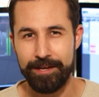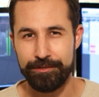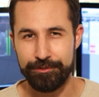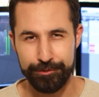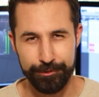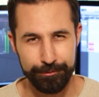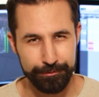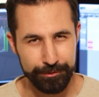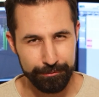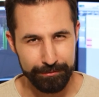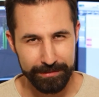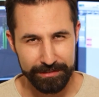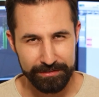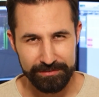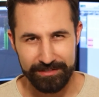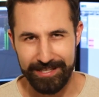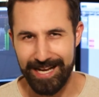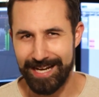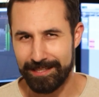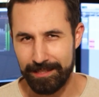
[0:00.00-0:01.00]
It shows you
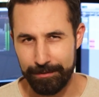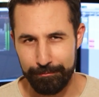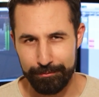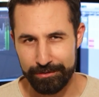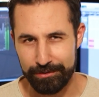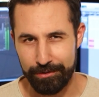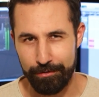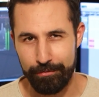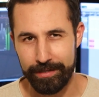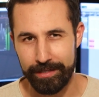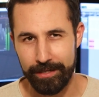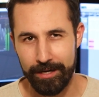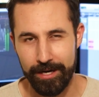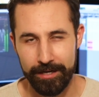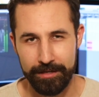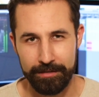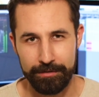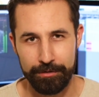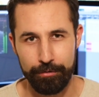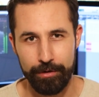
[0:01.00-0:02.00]
exactly what's going
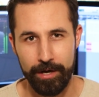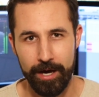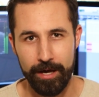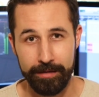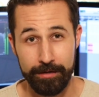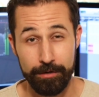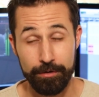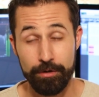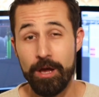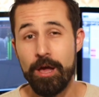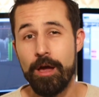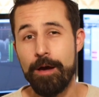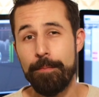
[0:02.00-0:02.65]
on in your audio,